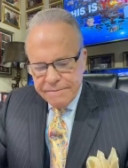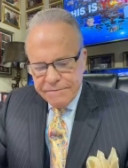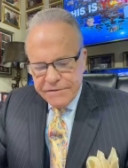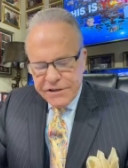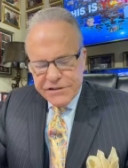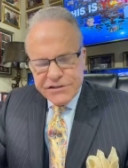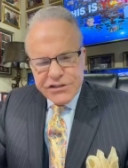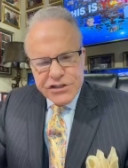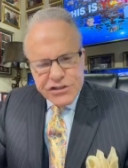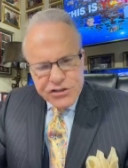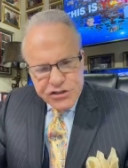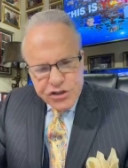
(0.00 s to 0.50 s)

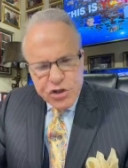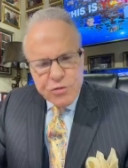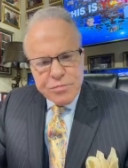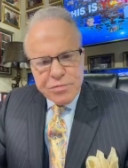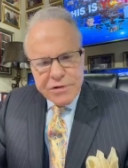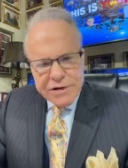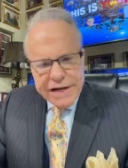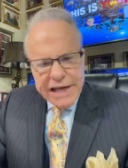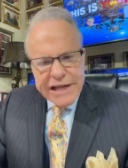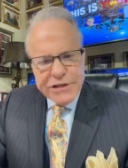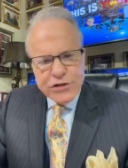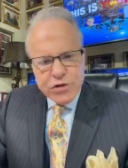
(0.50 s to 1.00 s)
This is
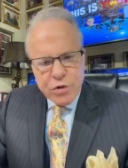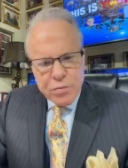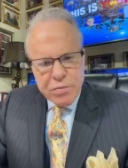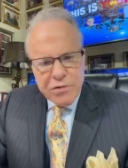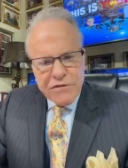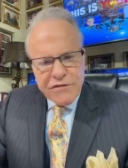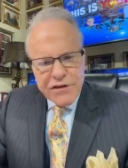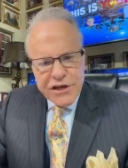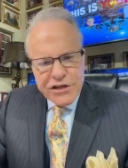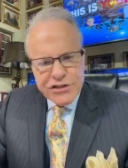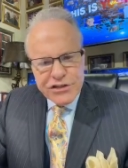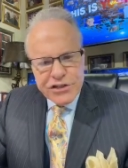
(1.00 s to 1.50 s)
supernatural
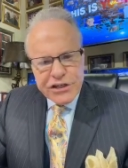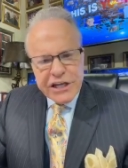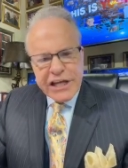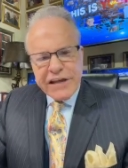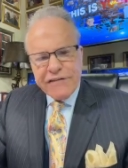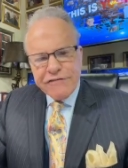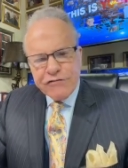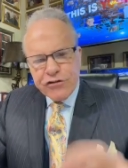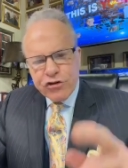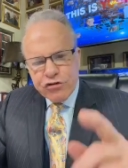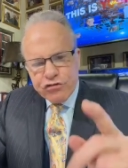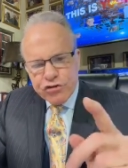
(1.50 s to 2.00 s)
provision.
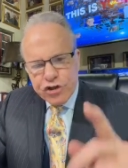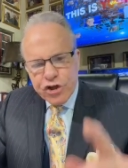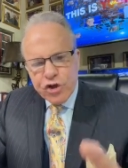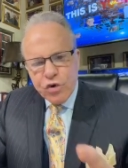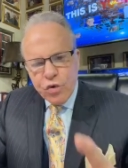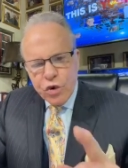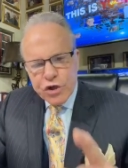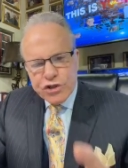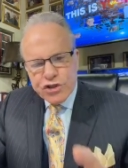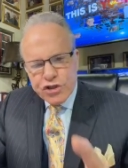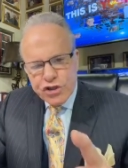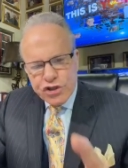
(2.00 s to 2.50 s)
If you do
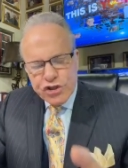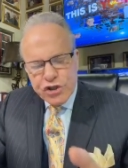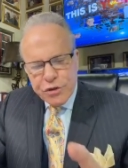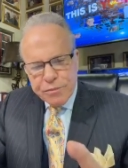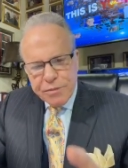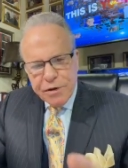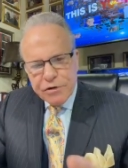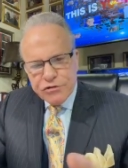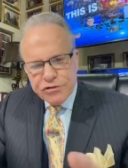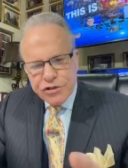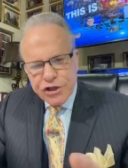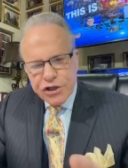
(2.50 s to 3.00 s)
what you're
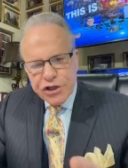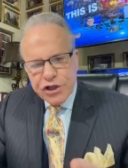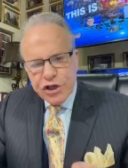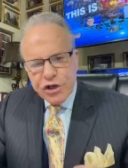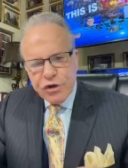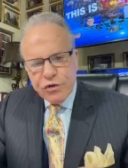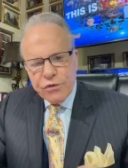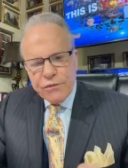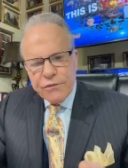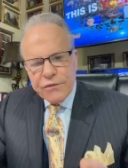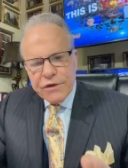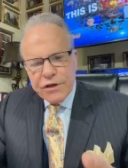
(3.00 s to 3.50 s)
supposed to
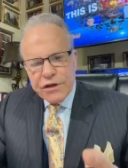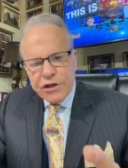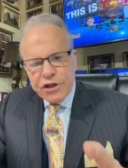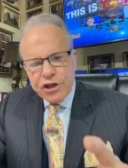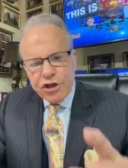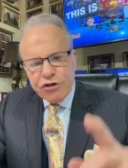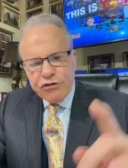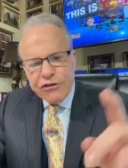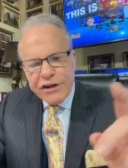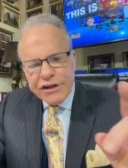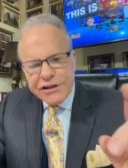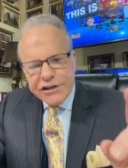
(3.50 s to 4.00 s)
do,
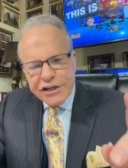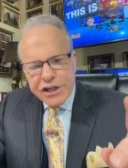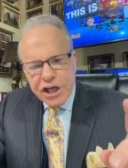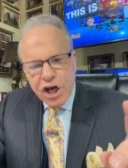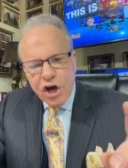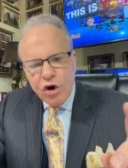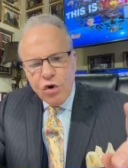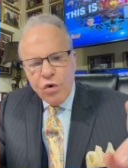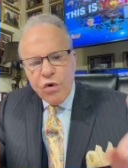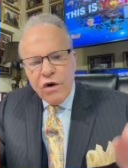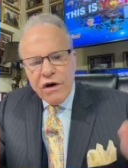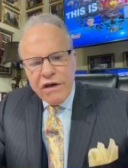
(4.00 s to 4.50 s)
you need to
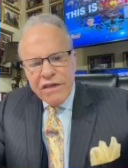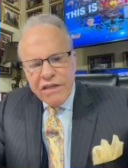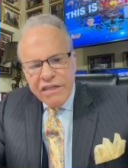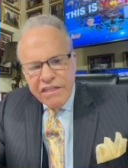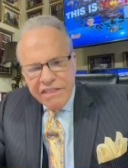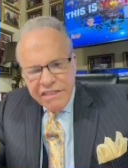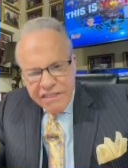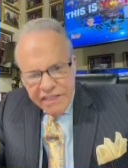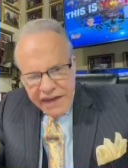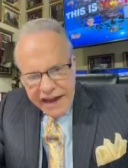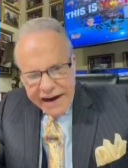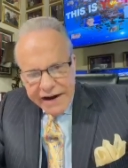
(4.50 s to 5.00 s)
go
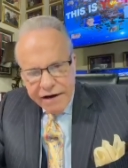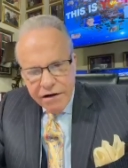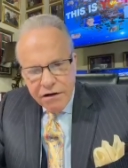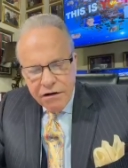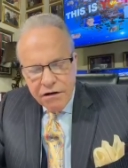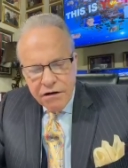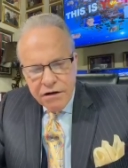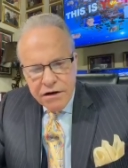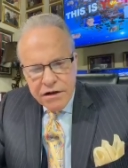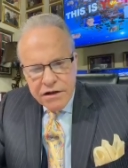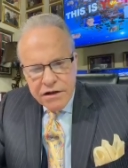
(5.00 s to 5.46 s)
there.